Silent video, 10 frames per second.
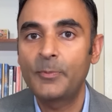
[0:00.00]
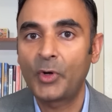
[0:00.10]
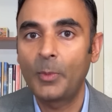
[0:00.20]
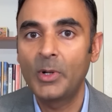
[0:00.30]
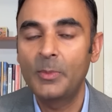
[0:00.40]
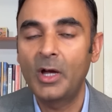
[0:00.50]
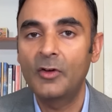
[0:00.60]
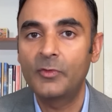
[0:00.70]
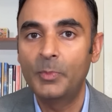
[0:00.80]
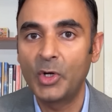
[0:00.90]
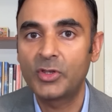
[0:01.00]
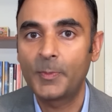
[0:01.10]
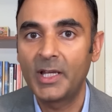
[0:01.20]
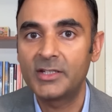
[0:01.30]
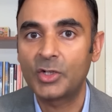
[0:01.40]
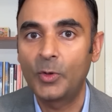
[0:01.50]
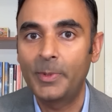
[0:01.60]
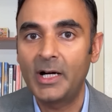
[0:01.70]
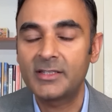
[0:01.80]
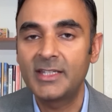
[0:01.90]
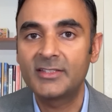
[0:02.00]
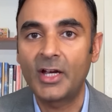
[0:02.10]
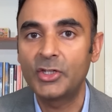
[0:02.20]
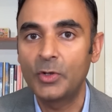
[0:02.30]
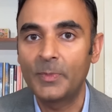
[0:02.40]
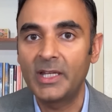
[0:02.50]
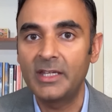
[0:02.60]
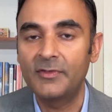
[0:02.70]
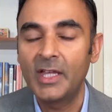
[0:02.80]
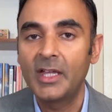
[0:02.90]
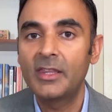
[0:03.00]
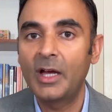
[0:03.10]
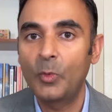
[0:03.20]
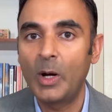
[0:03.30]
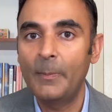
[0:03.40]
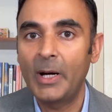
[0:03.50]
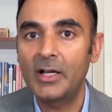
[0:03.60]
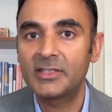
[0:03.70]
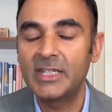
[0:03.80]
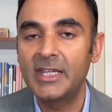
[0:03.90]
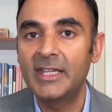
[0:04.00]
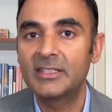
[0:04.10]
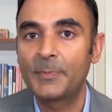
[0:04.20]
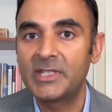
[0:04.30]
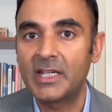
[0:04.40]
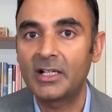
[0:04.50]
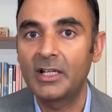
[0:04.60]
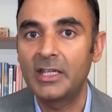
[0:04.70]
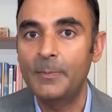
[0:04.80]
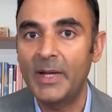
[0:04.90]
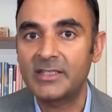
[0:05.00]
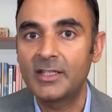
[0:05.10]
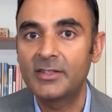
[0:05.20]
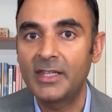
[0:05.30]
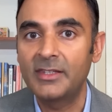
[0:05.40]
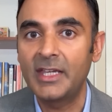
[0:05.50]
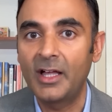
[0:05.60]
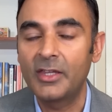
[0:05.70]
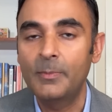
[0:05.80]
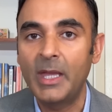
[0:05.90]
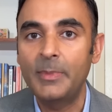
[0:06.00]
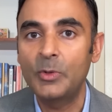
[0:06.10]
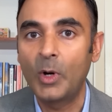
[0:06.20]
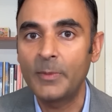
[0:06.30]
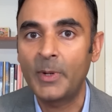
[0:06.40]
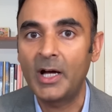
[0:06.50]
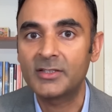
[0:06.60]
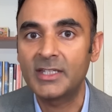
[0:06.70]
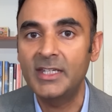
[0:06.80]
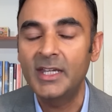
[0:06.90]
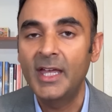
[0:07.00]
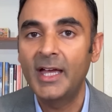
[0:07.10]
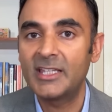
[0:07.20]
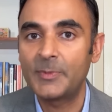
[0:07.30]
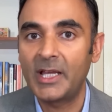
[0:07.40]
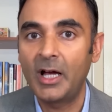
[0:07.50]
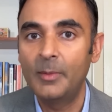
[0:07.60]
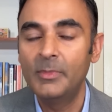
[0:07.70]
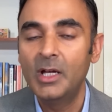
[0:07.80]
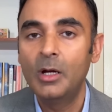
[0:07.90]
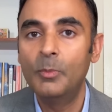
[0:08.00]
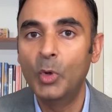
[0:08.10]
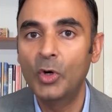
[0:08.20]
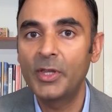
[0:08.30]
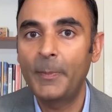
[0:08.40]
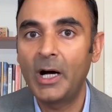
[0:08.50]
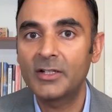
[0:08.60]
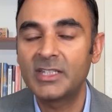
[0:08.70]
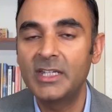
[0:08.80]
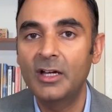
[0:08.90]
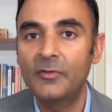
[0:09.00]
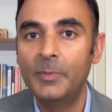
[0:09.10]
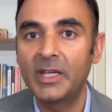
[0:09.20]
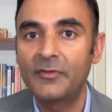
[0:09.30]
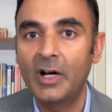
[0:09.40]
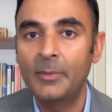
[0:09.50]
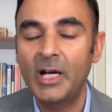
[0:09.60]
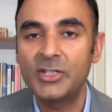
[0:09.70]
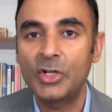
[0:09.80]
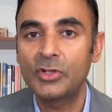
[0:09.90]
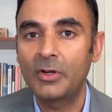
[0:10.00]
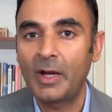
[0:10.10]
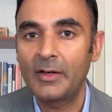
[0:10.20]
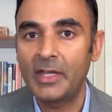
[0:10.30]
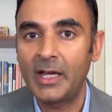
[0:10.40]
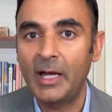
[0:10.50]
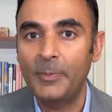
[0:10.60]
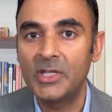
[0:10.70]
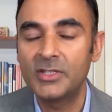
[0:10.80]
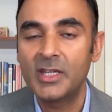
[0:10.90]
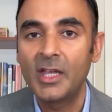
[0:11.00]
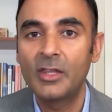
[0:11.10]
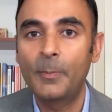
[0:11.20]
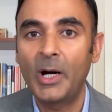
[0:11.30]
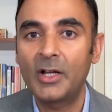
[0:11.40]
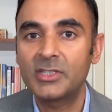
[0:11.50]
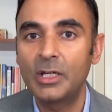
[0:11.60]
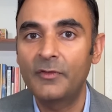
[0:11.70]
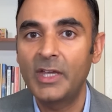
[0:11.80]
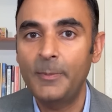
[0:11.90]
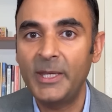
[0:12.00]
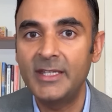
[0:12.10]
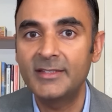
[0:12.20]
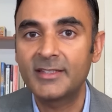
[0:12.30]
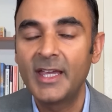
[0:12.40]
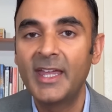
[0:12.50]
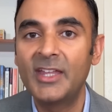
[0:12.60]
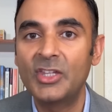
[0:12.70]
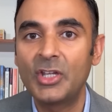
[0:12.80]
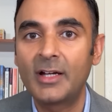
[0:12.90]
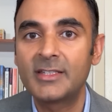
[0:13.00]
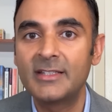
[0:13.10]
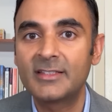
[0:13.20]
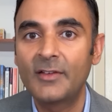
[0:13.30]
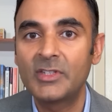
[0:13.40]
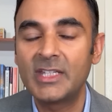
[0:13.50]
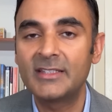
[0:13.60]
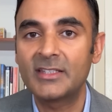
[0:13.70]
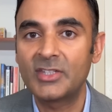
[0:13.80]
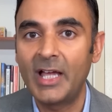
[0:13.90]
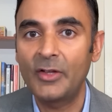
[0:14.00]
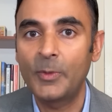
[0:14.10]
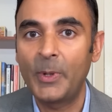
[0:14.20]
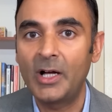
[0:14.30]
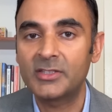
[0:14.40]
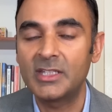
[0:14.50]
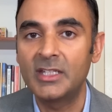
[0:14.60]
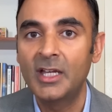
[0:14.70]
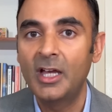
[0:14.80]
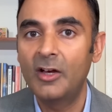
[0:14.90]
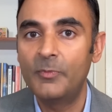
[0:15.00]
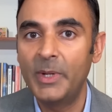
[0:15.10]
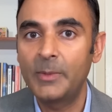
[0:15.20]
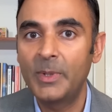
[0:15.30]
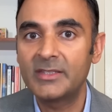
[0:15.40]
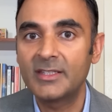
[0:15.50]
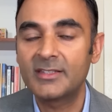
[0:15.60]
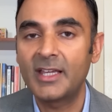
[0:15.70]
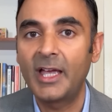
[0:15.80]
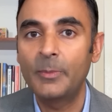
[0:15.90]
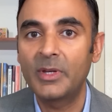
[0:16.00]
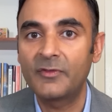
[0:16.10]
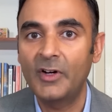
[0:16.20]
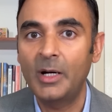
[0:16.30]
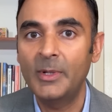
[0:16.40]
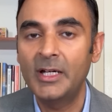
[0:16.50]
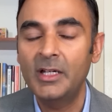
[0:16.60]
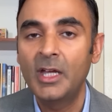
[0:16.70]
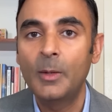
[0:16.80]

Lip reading: problem of both political parties. I don't believe that one party is particularly better than the other. Maybe one party has become more the party of Big Pharma. I don't know how that happened. The party of hippies in the 1970s is now the party of big business and Big Pharma.